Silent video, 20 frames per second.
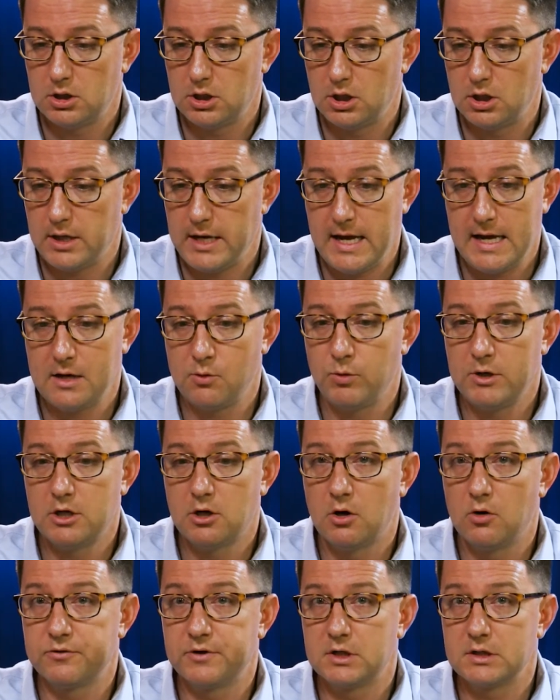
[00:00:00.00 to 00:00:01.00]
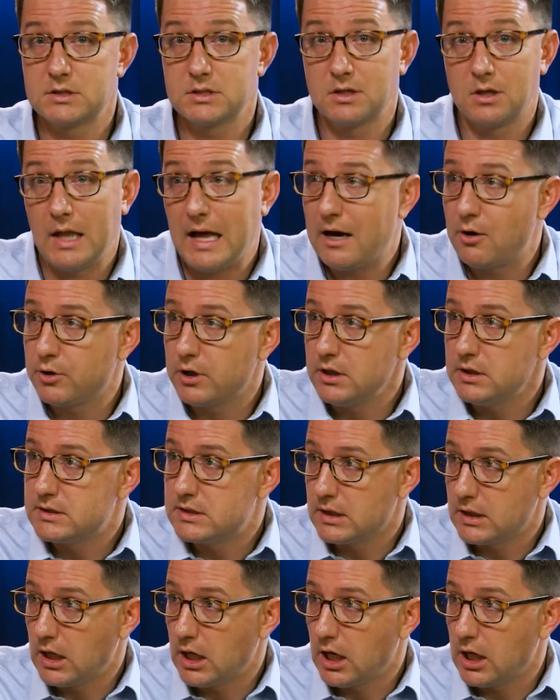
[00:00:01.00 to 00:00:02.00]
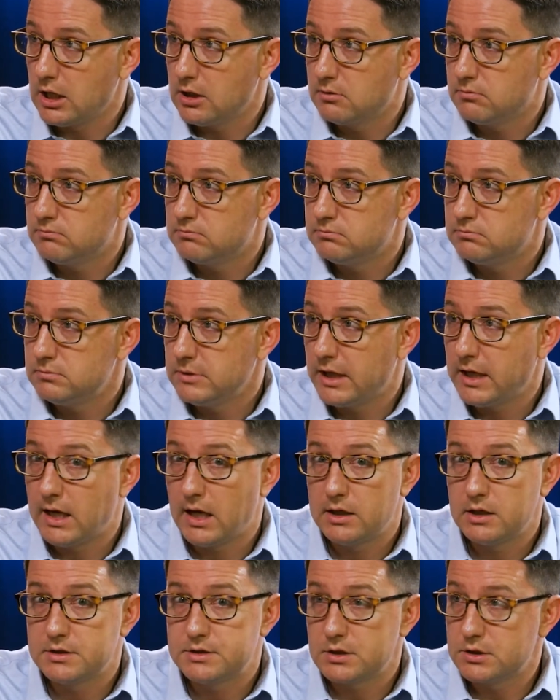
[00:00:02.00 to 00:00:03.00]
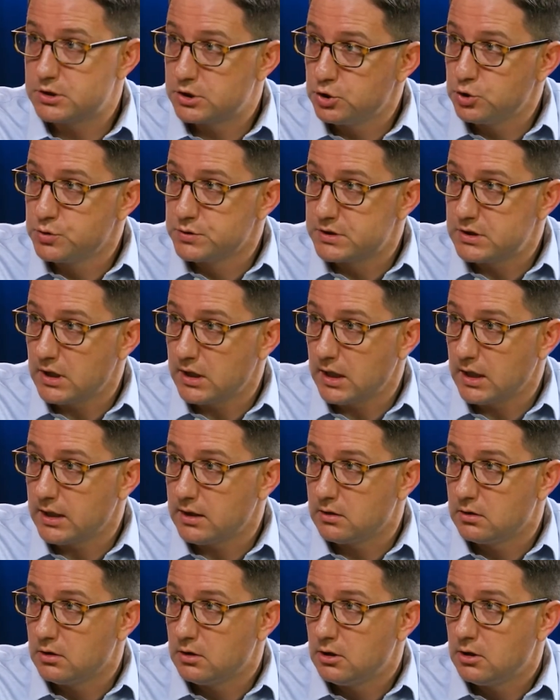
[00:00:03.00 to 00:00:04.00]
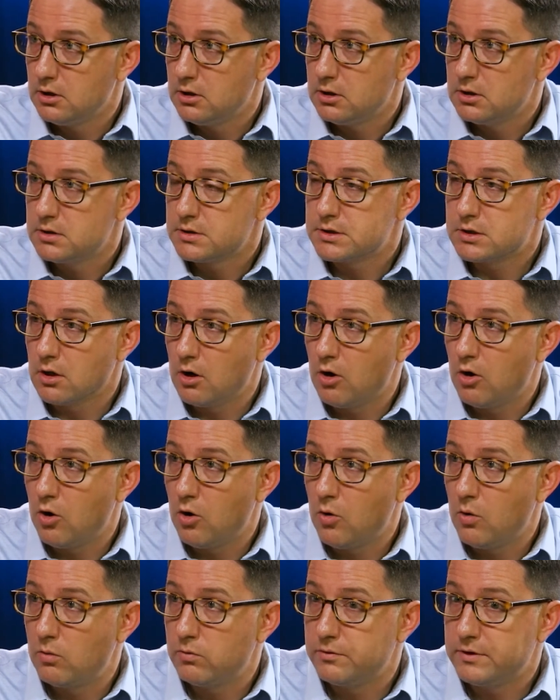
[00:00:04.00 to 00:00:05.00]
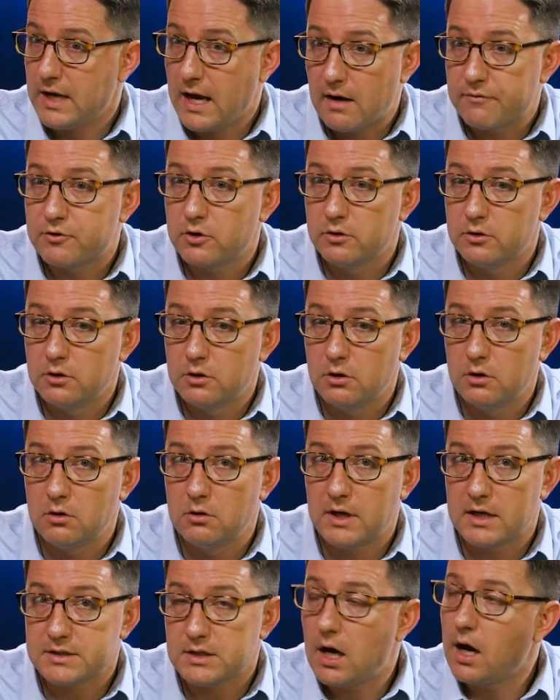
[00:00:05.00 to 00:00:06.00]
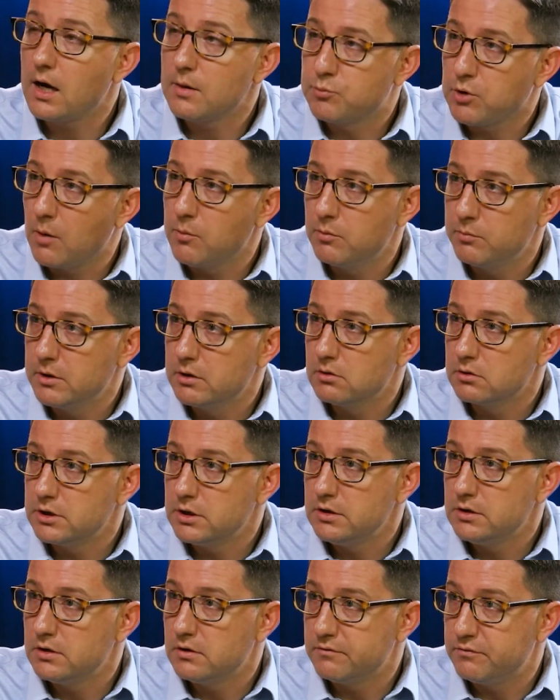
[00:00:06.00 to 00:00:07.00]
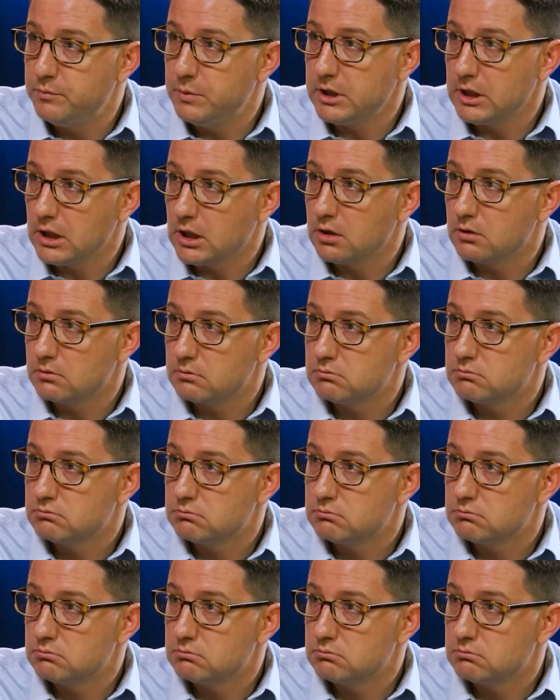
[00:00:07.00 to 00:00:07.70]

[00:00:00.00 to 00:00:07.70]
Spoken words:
hey, we know that it's cloudy today and it's a Tuesday, so the afternoon has a high probability of being